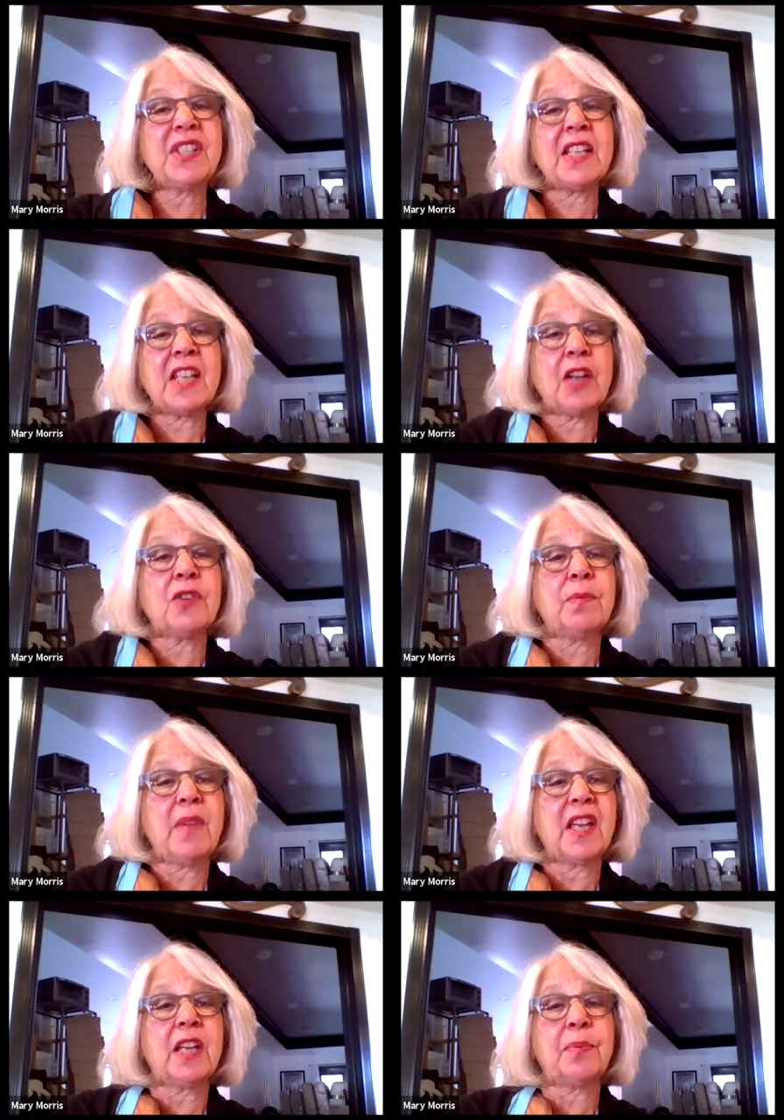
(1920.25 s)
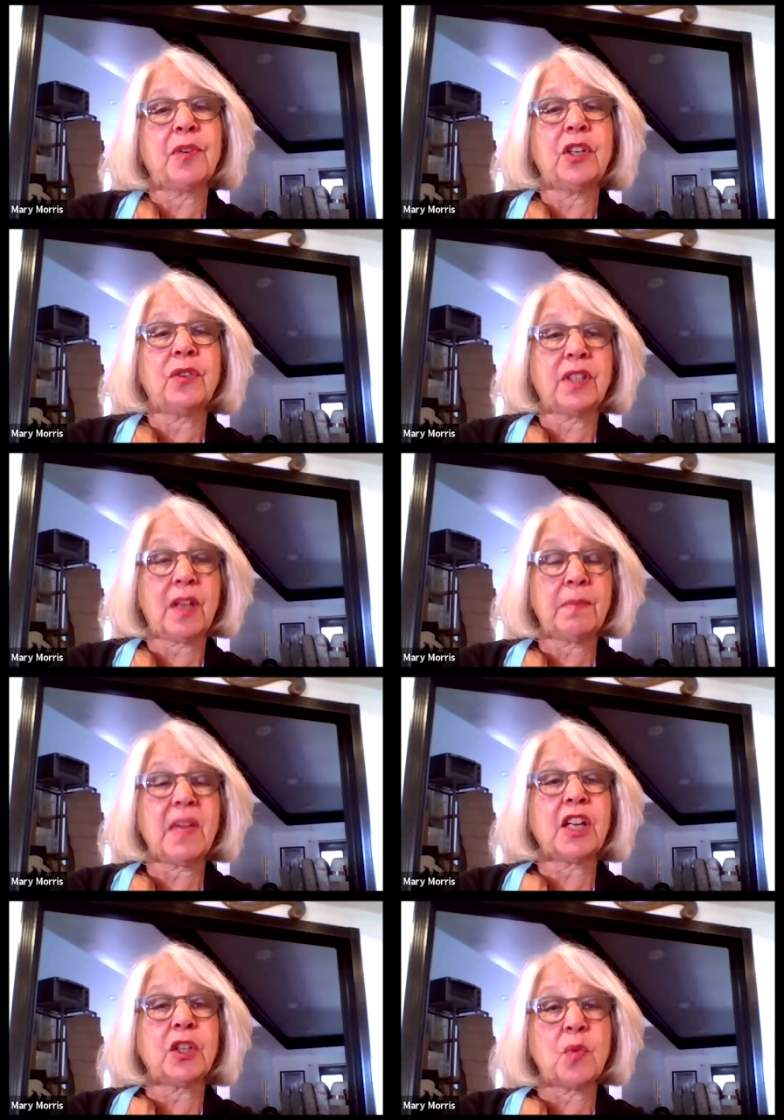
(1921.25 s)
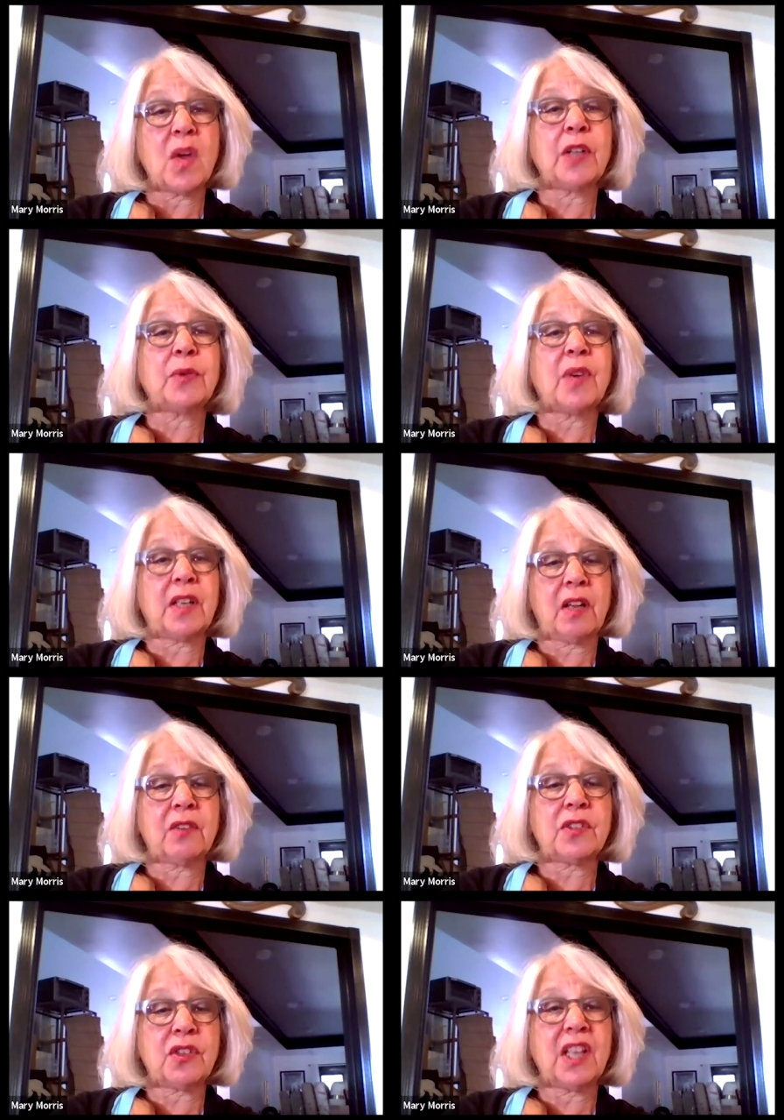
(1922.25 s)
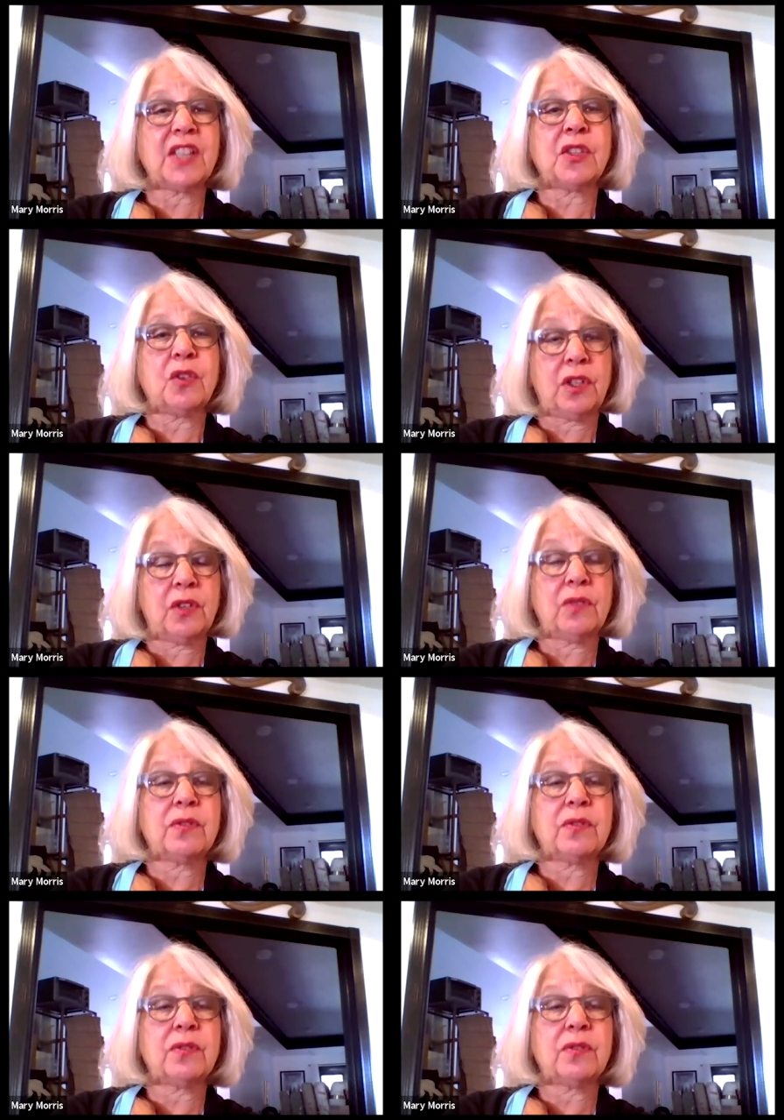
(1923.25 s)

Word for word: tigers are making a pretty good comeback in the wild right now so that's, that's good great